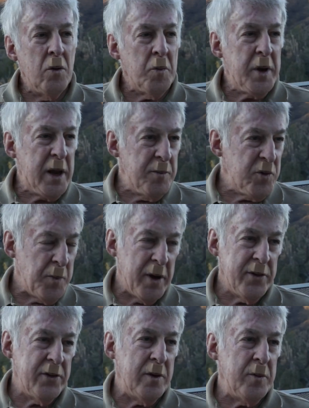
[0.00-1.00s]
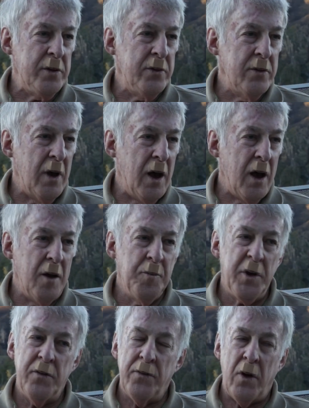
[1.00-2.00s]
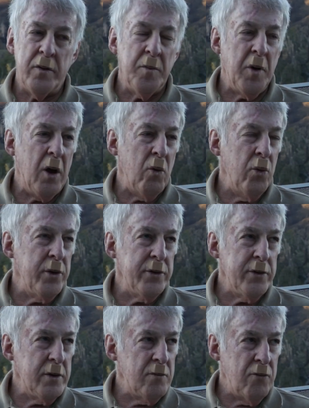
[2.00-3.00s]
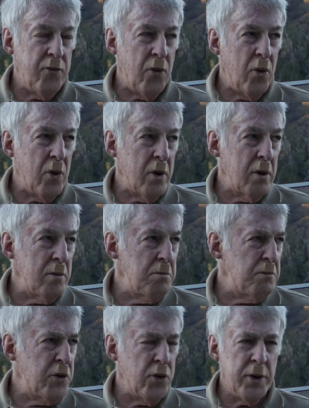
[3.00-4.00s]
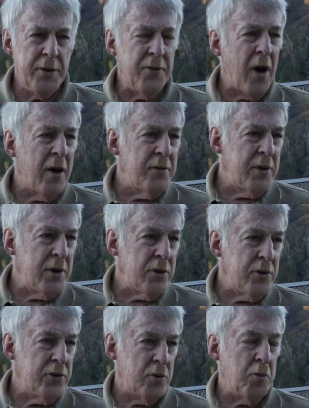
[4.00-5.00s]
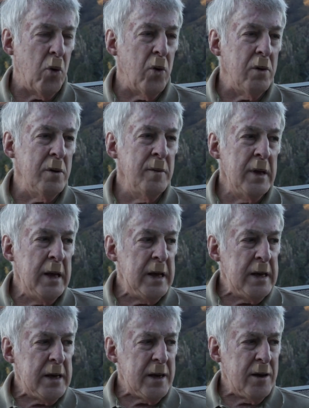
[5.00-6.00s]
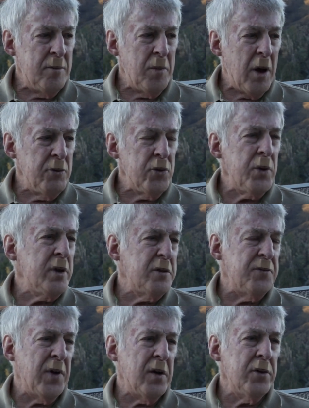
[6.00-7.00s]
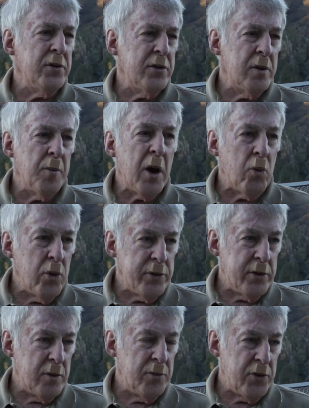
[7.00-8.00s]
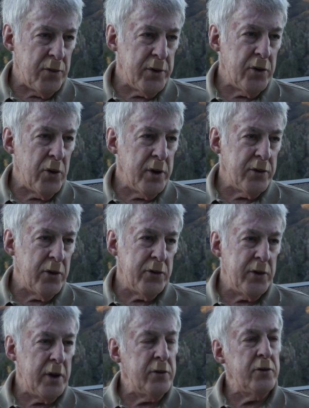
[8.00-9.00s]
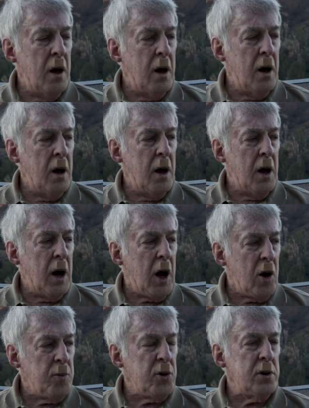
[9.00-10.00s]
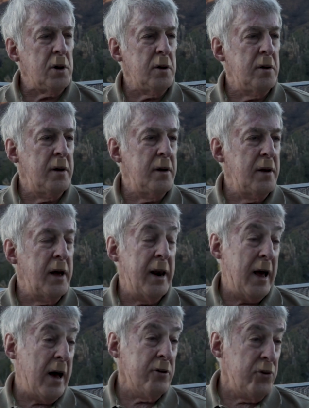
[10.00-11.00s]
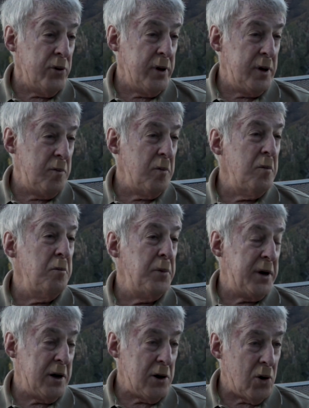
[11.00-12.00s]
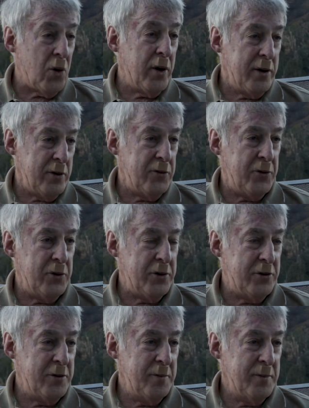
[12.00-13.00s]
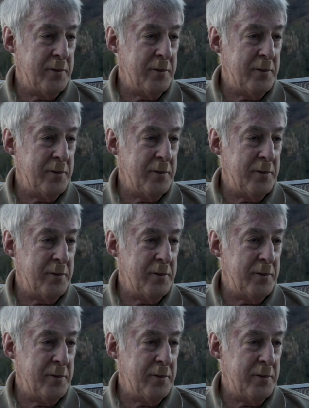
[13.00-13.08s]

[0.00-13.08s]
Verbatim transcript: My name is Mike Simmons. Uh, I've been involved at Mount Wilson for 35 years or more. Um, I was one of the founders of the Mount Wilson Observatory Association. Hubble had actually been a lawyer first.